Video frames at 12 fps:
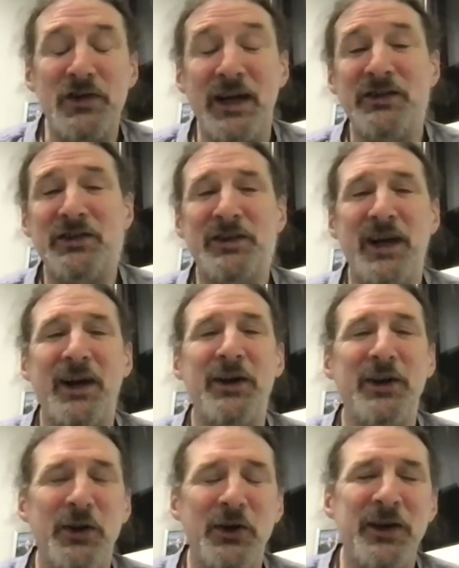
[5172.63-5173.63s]
just
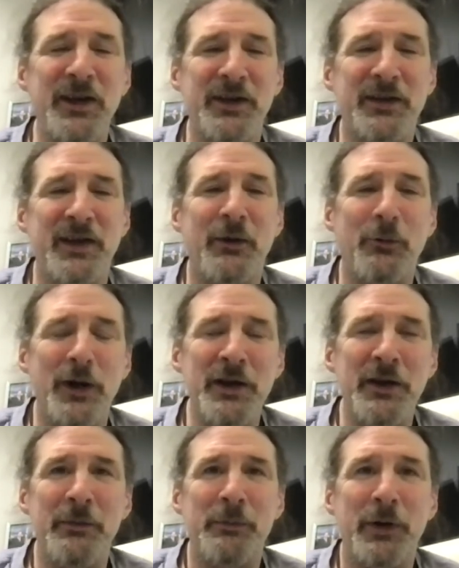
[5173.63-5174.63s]
started looking at that. One of
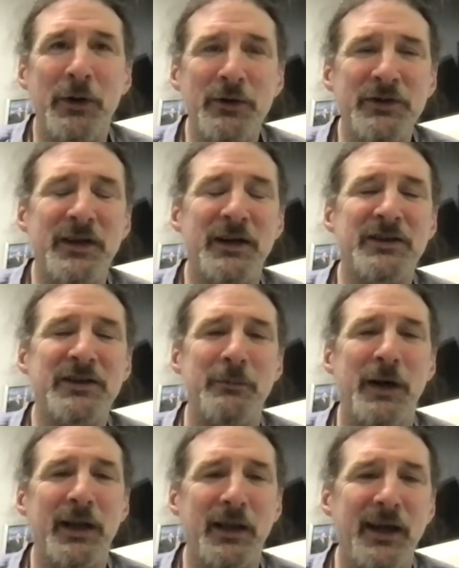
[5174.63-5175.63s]
the postdocs in
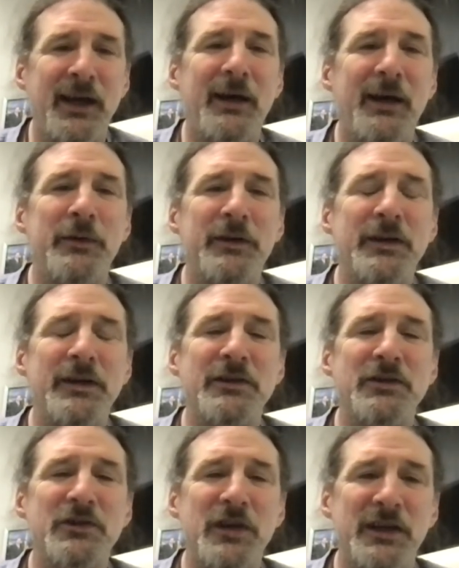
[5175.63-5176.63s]
my lab
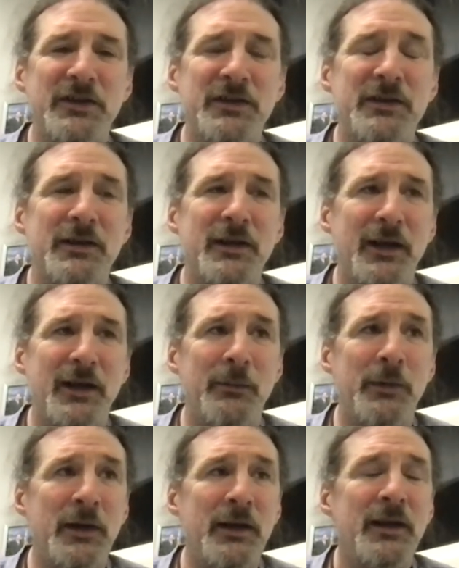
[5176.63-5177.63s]
is just
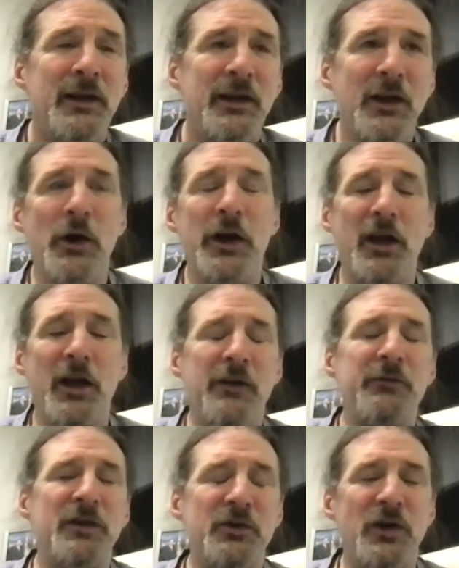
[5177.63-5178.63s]
um, going
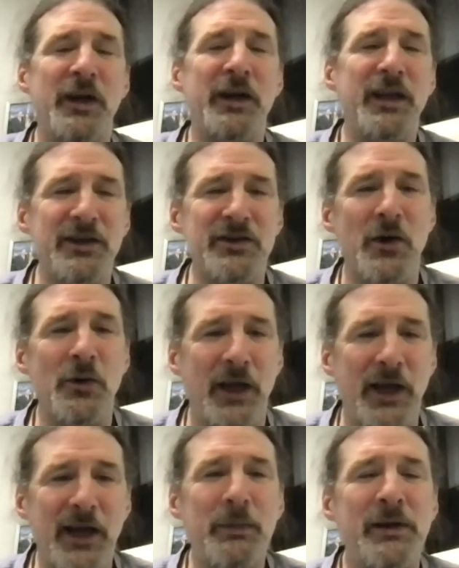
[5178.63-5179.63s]
off to try to get his own
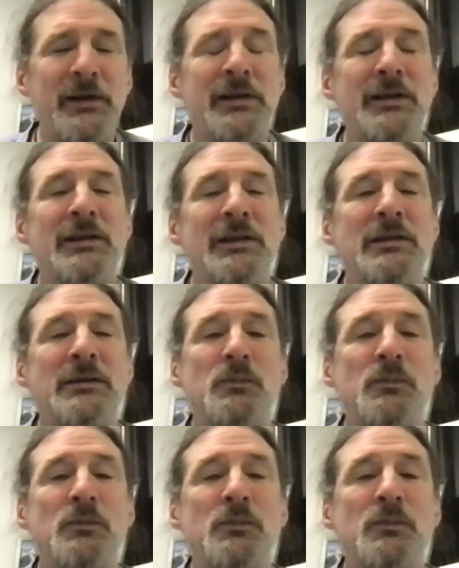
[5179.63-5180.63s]
lab.
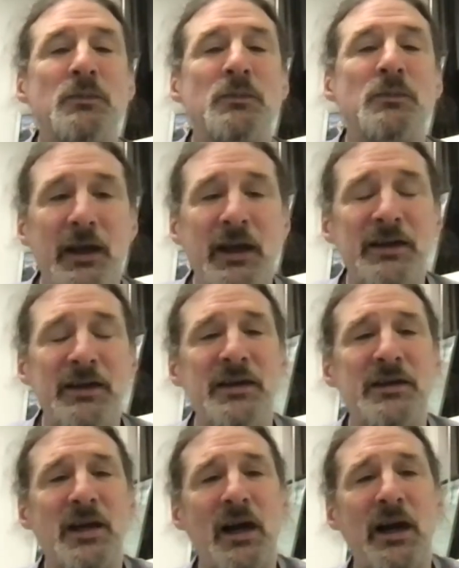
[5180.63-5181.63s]
And
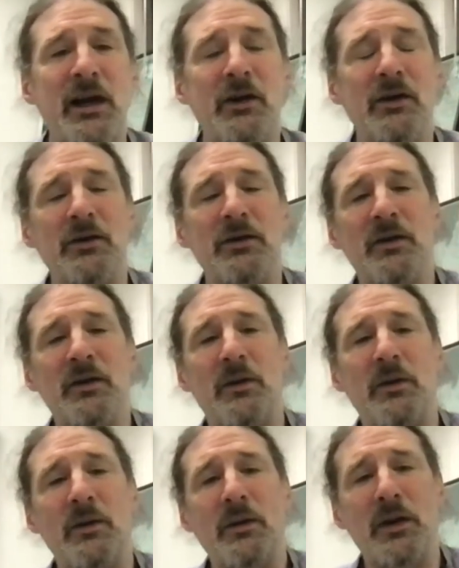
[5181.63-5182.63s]
his entire
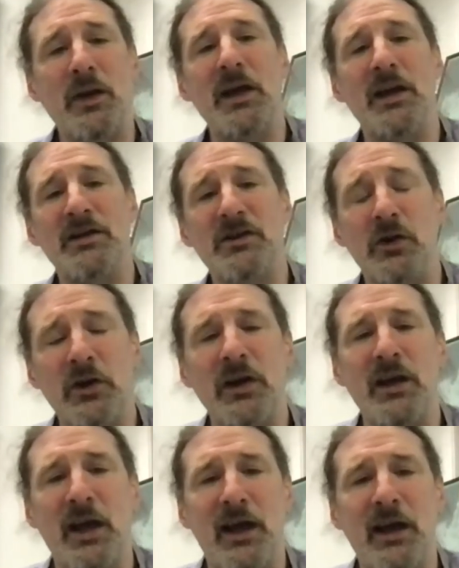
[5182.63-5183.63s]
thing is
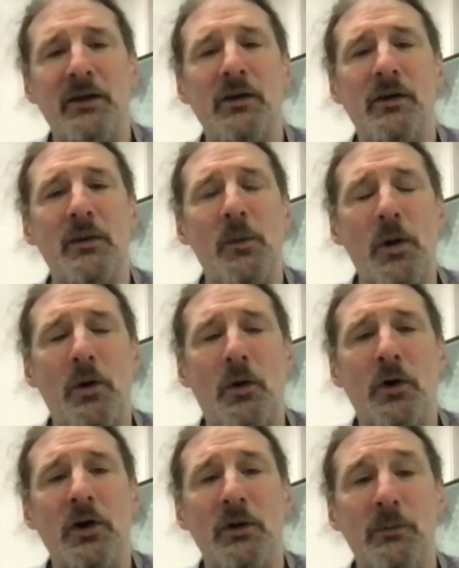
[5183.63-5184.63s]
looking at
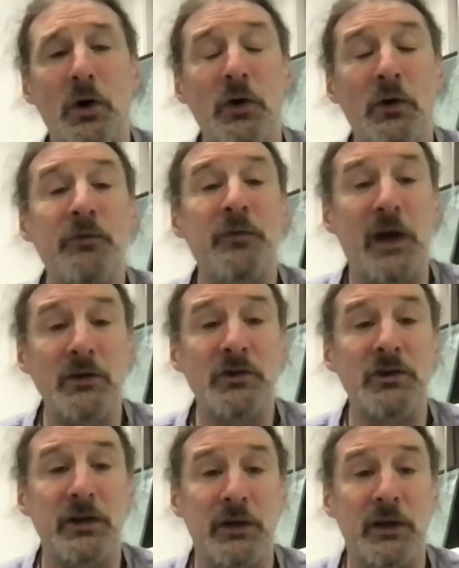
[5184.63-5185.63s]
oromotor
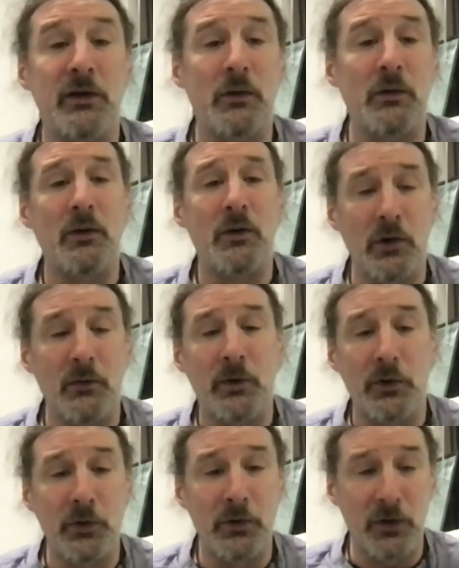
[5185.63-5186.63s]
function,
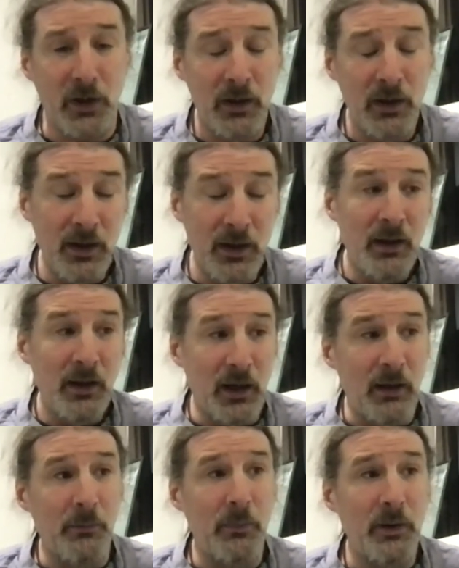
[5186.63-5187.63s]
oromotor
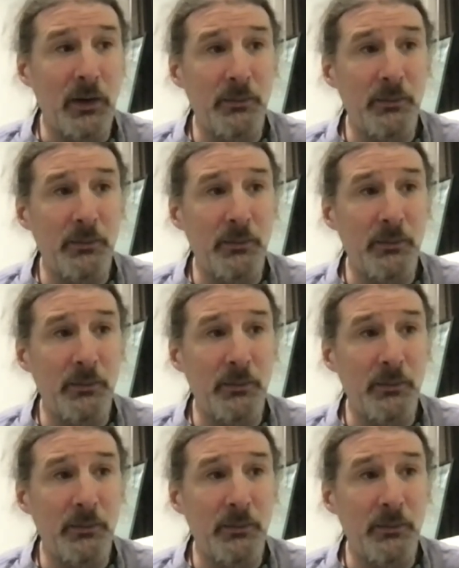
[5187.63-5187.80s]
um,